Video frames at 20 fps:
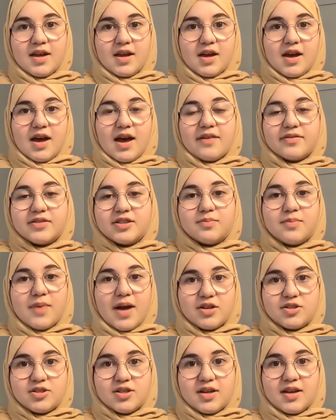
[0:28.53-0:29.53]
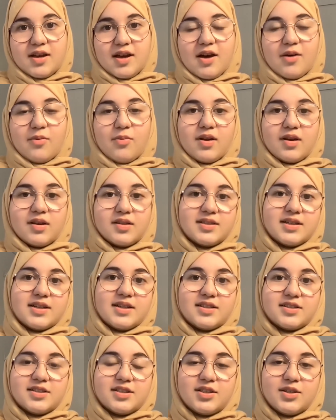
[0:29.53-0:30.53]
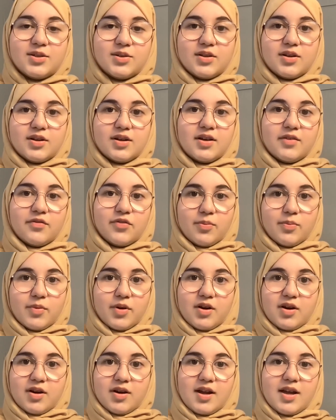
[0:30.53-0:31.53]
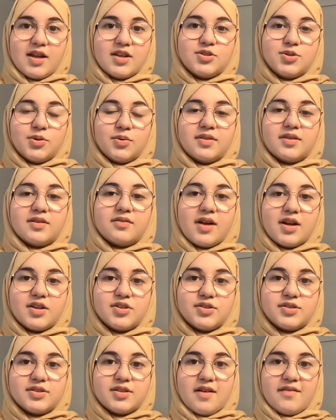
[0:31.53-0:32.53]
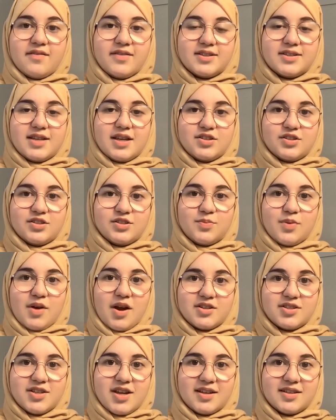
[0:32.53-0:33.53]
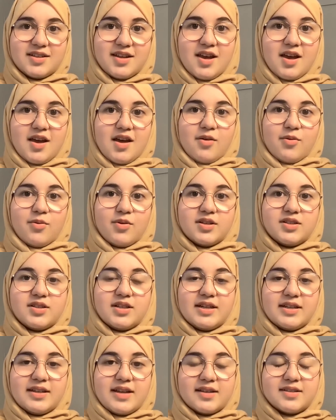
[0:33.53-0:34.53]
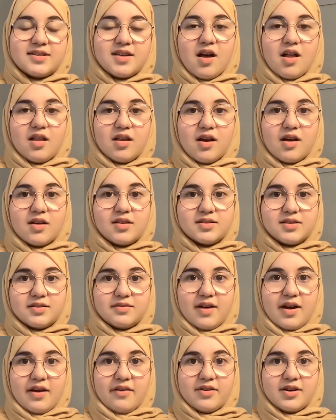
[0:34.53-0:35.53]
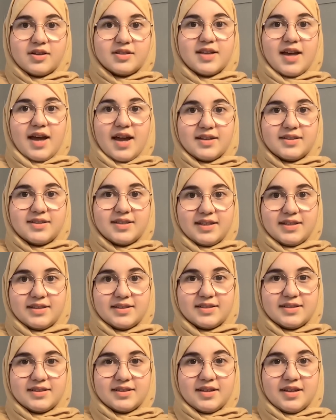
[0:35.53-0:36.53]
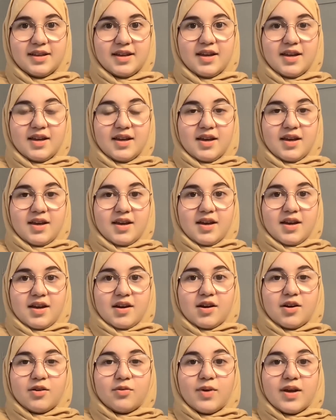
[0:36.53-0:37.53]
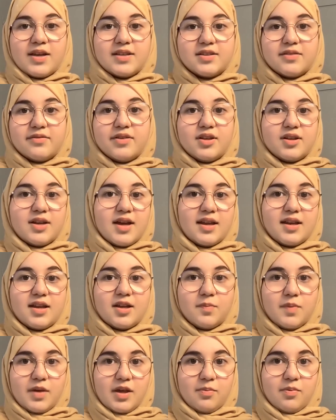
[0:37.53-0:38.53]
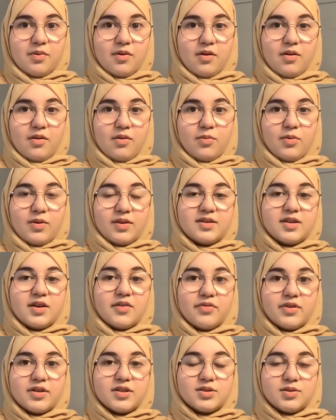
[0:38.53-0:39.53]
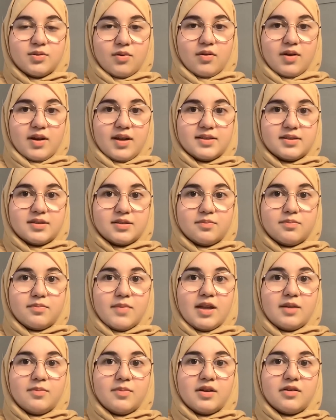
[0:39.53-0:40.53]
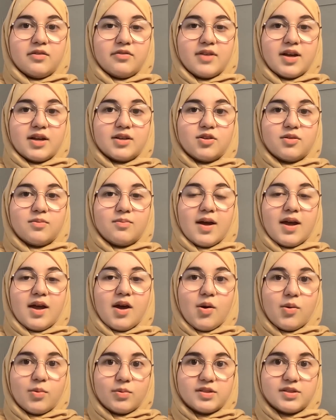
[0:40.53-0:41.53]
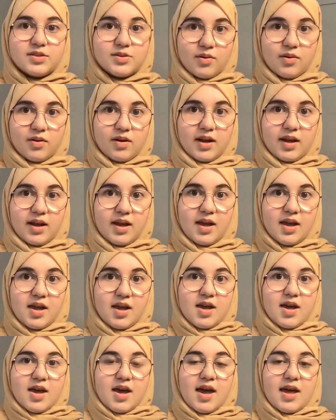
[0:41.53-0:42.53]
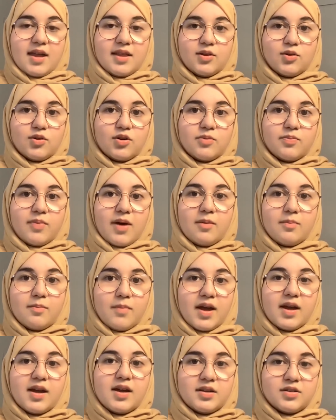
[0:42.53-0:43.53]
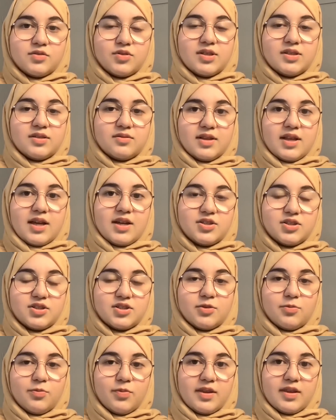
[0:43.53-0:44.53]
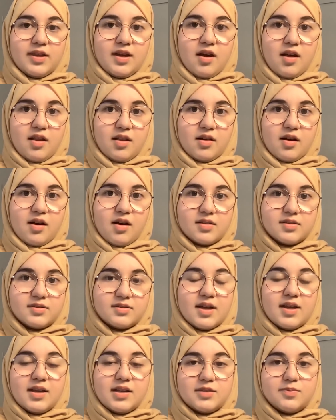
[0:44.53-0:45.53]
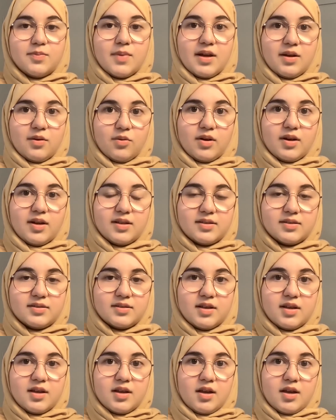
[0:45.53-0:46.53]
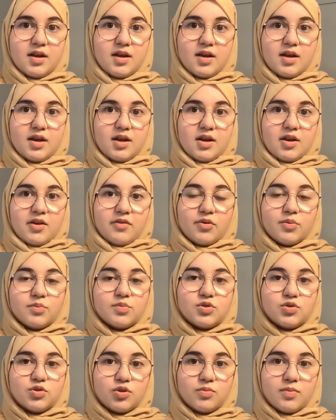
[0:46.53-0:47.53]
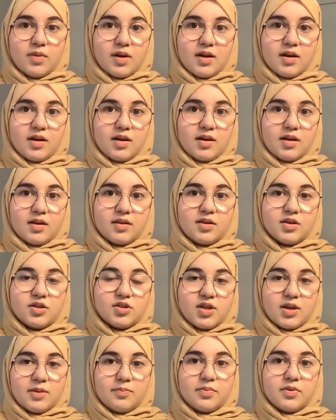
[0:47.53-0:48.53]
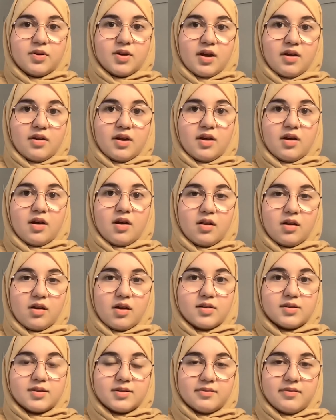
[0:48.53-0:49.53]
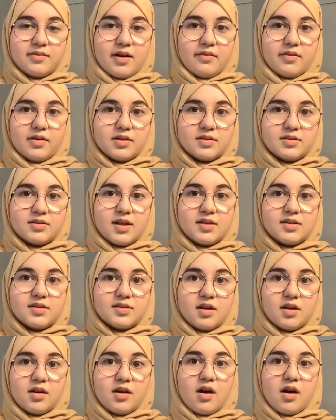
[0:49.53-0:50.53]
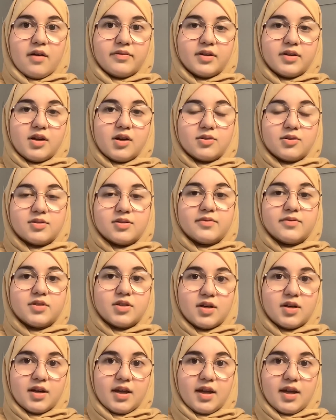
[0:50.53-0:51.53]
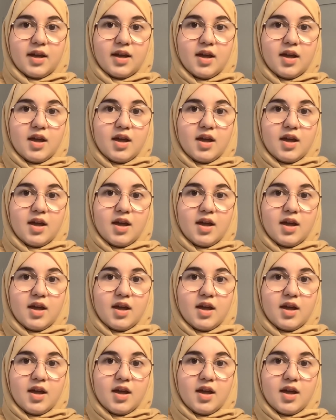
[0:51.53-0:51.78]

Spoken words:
After MAJIC, I wanted to continue learning from her and joined the Righteous Conversations project, where she connects Holocaust survivors and teens. Her ways of uniting people with different stories made me reflect on my own story and learn about my country's relationship with the Holocaust and its minorities. From Struma, the ship carrying Holocaust survivors that sank off the coast of Turkey,